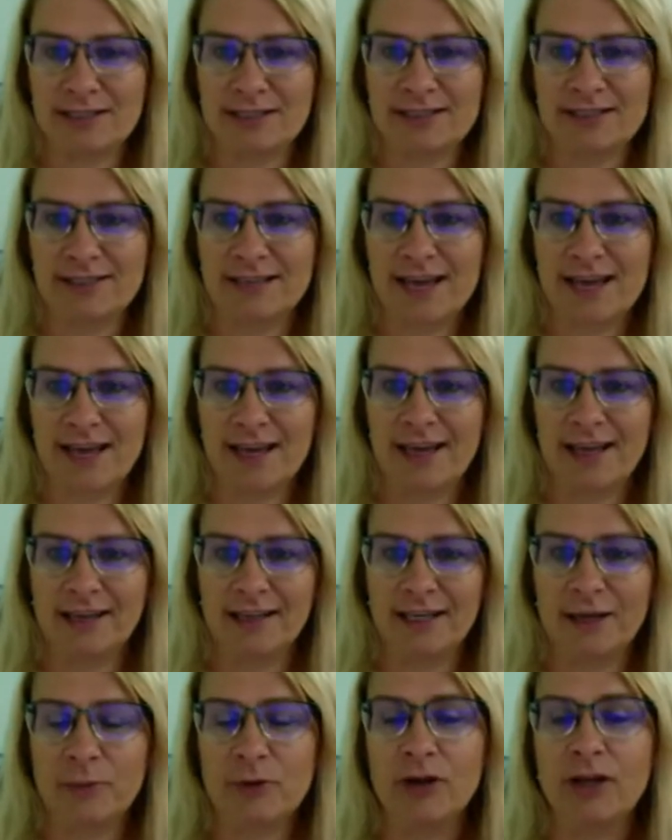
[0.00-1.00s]
to say
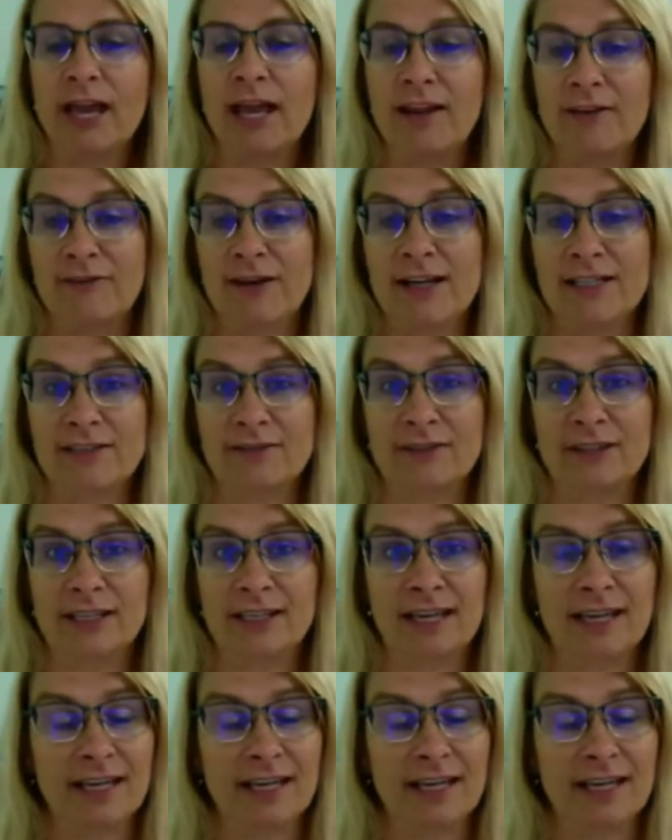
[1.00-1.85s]
and communicate effectively.